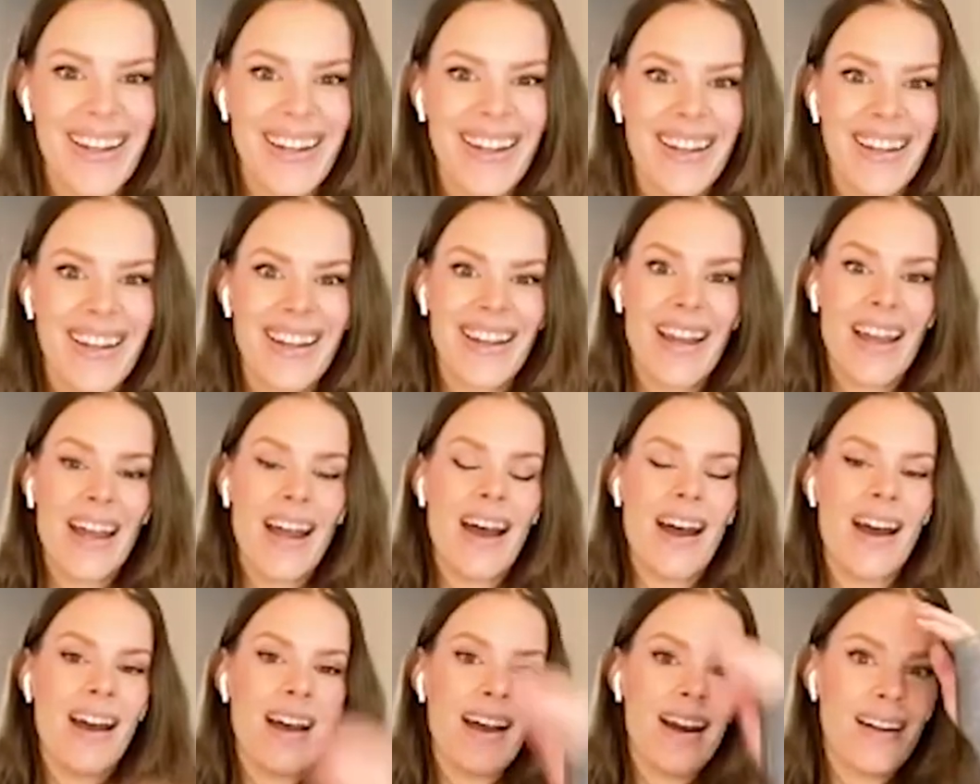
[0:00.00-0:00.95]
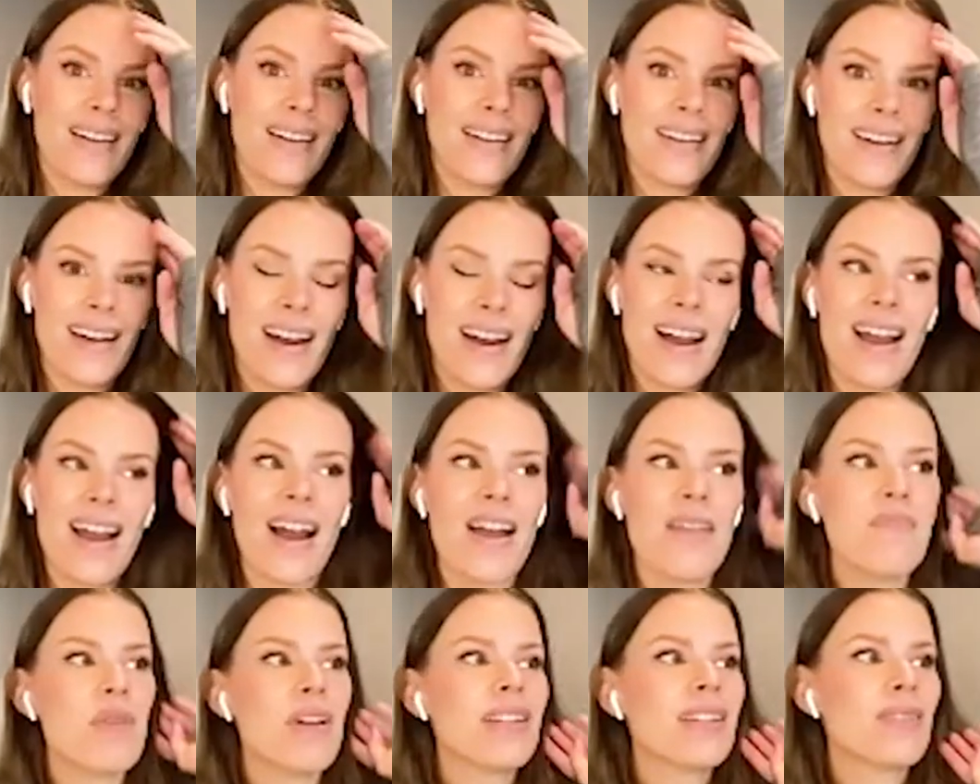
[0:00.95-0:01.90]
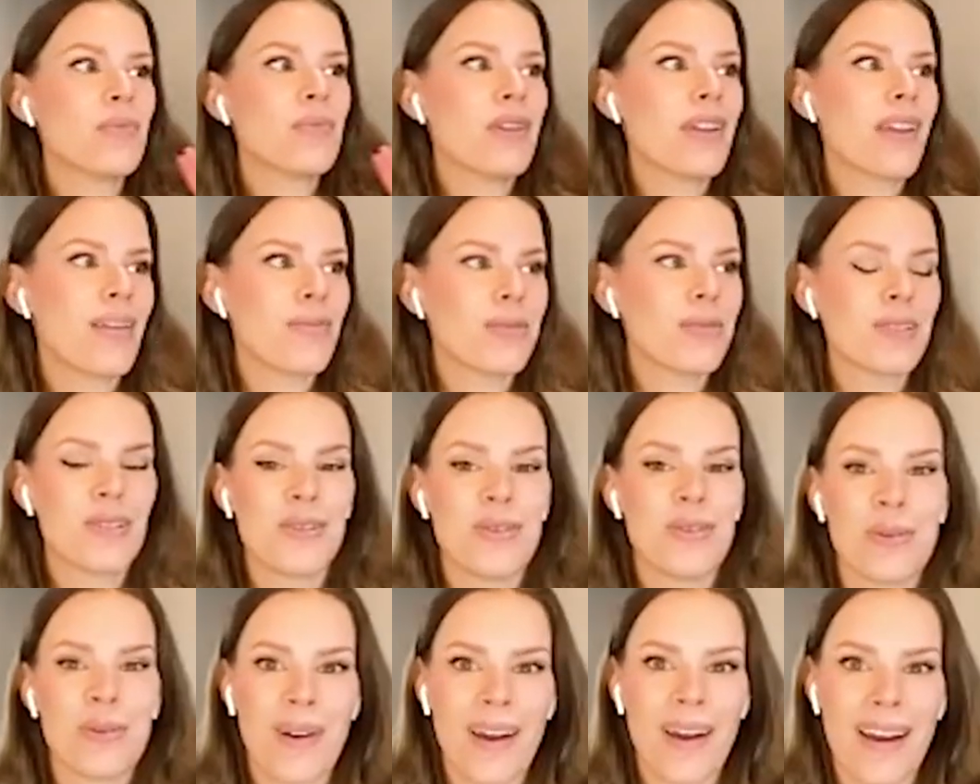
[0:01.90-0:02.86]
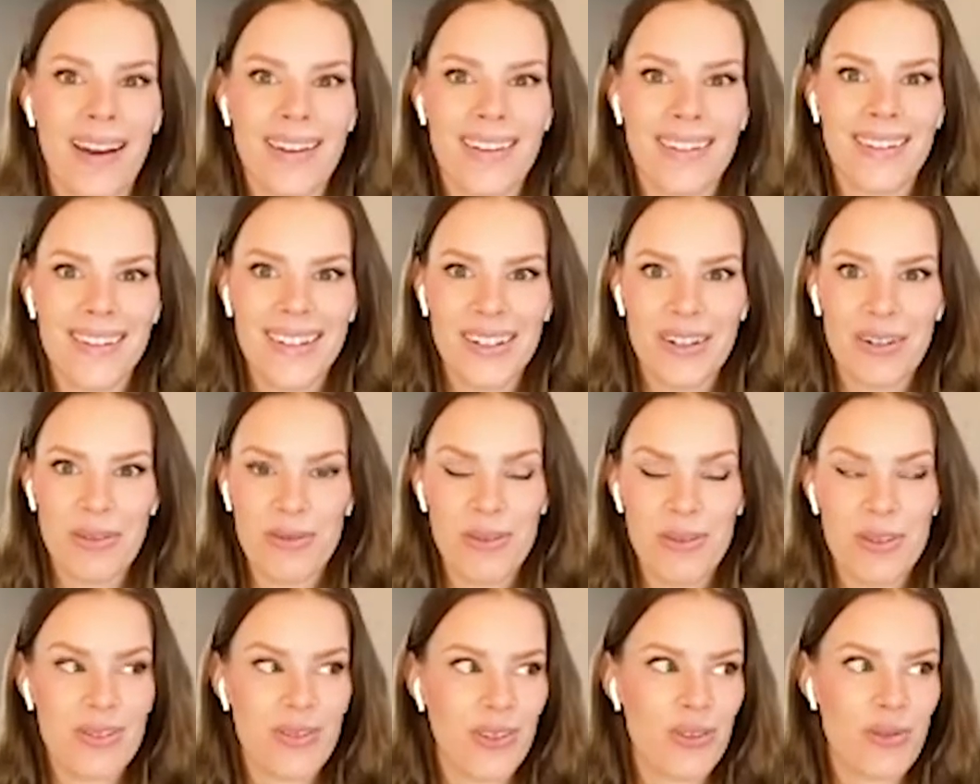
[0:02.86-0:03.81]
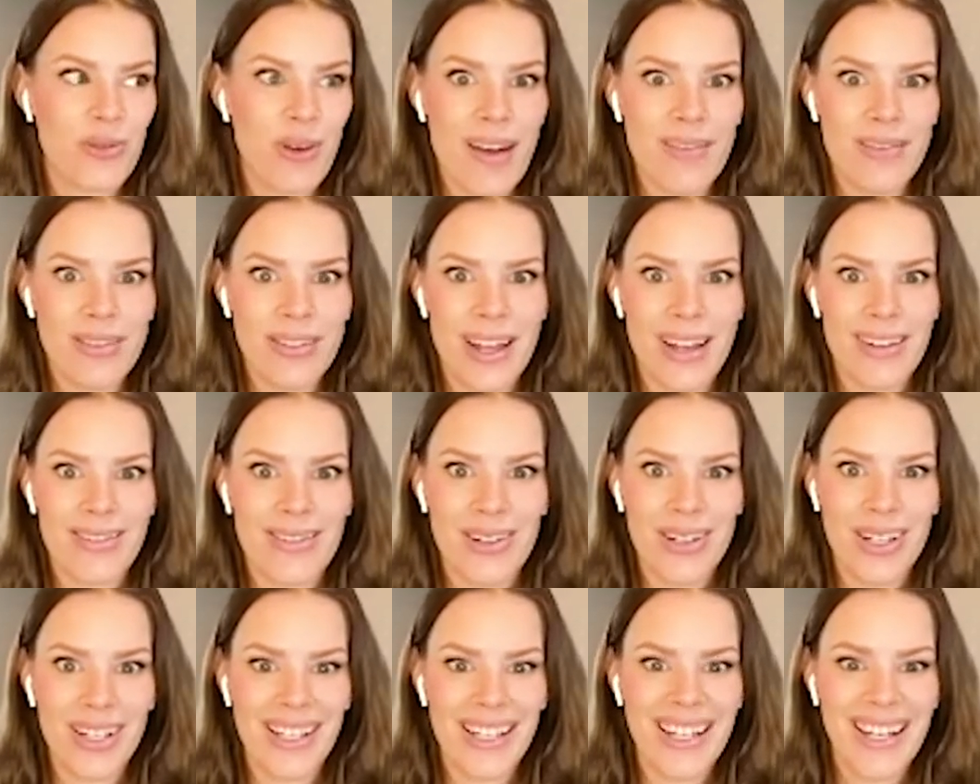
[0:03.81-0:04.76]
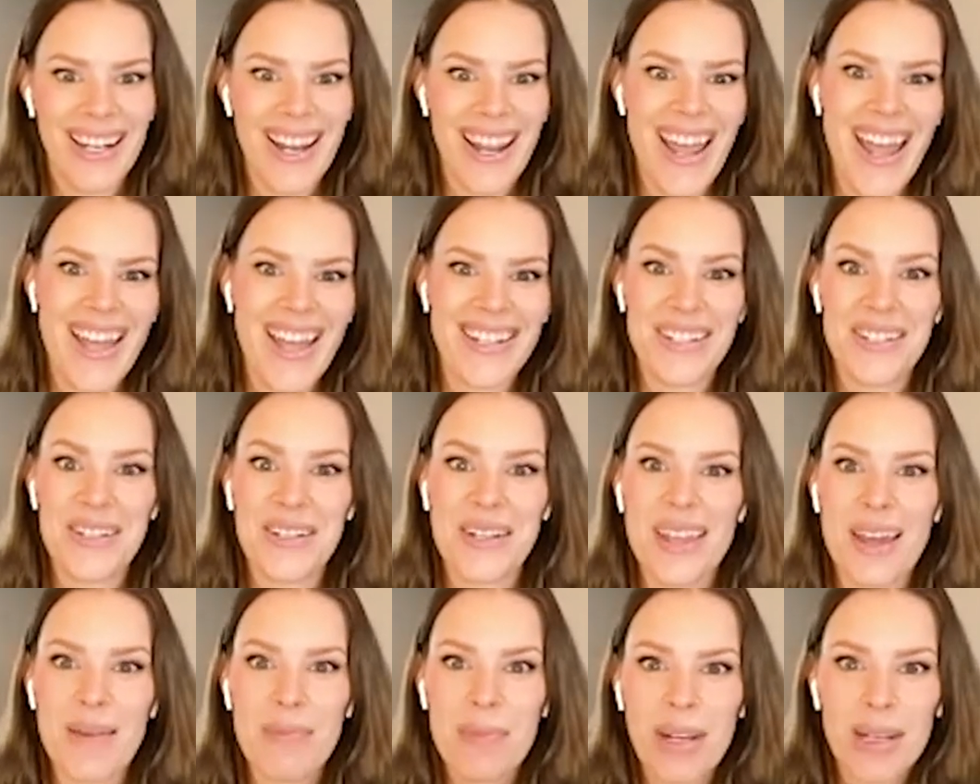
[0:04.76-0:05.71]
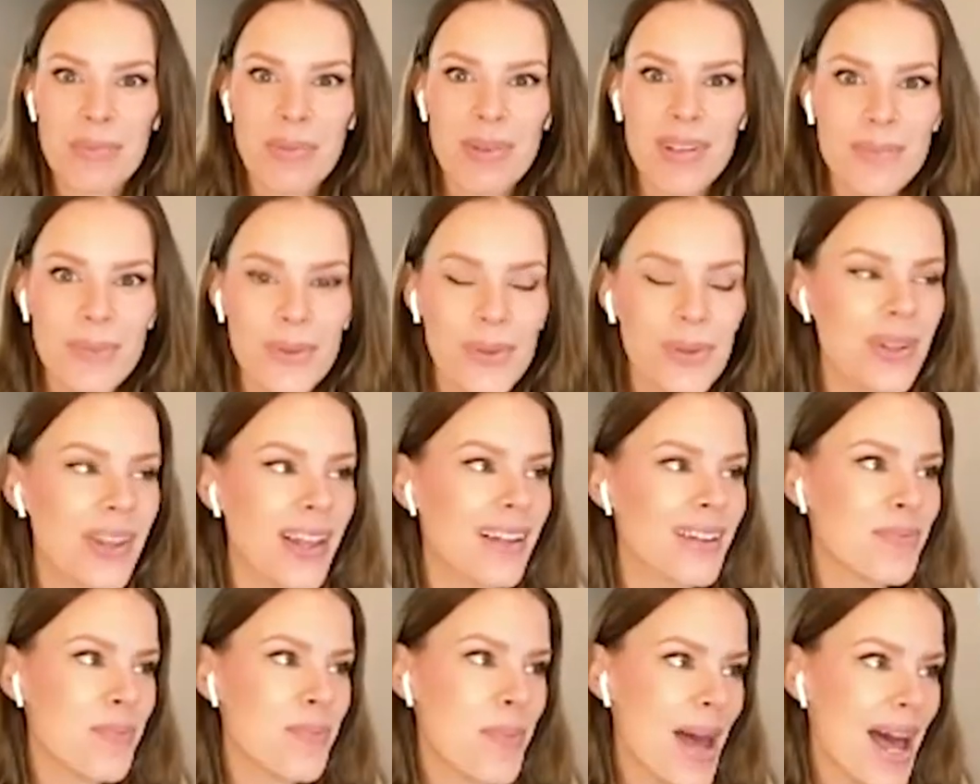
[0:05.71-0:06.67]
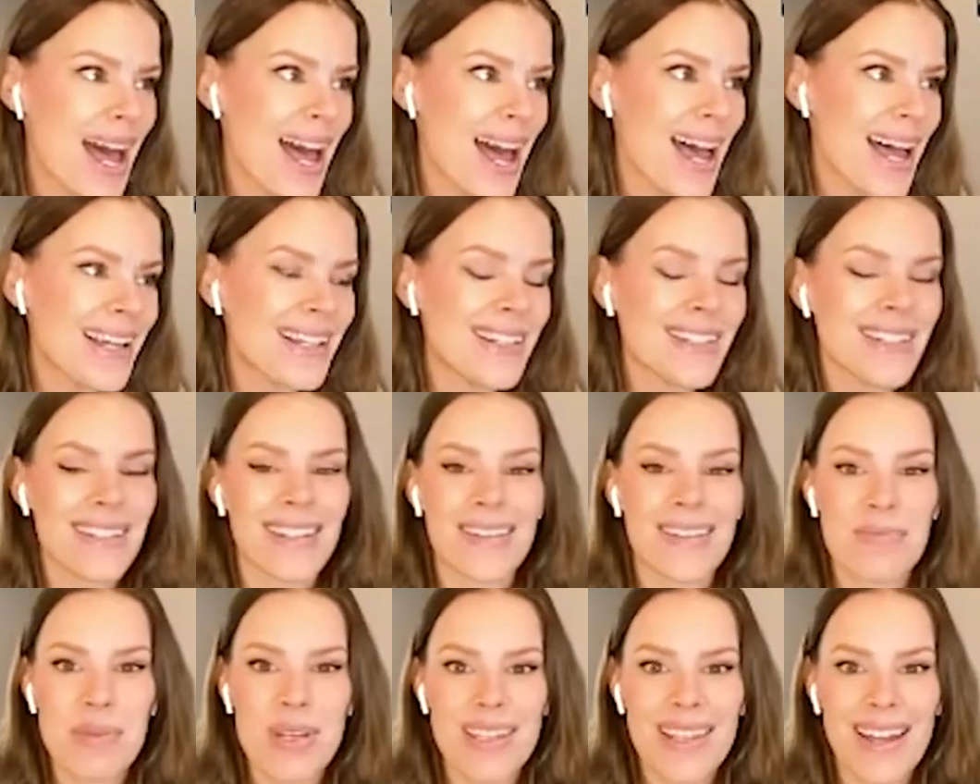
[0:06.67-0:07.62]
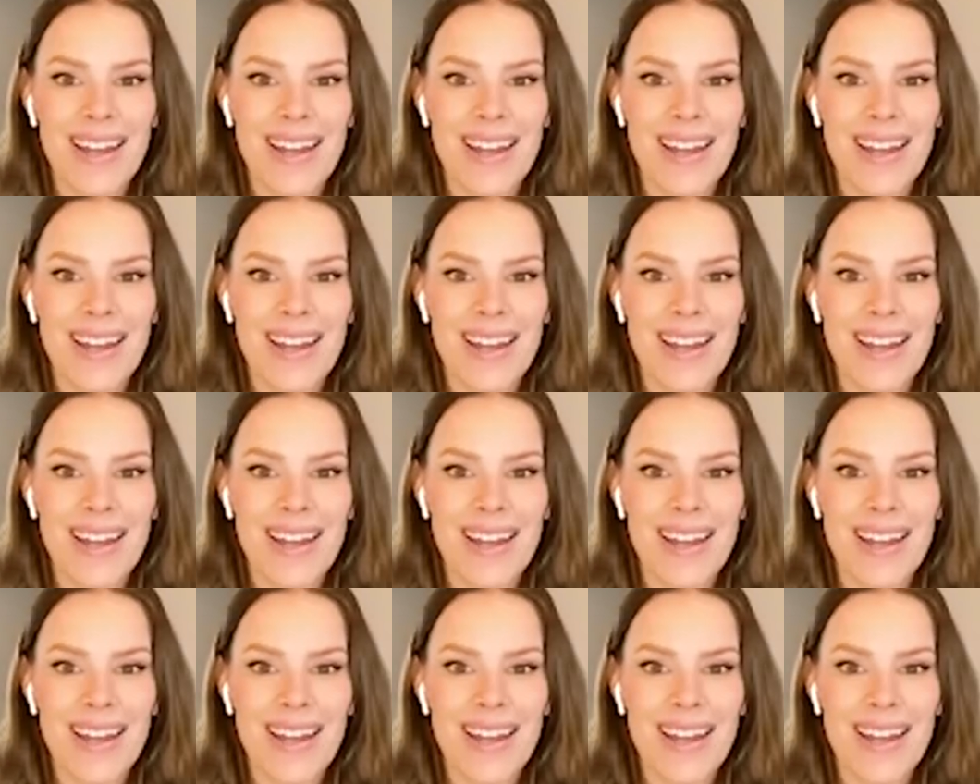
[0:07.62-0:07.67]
but yeah. I, I miss being able to, uh, you know, first of all, travel that freely and see that many people without a mask and be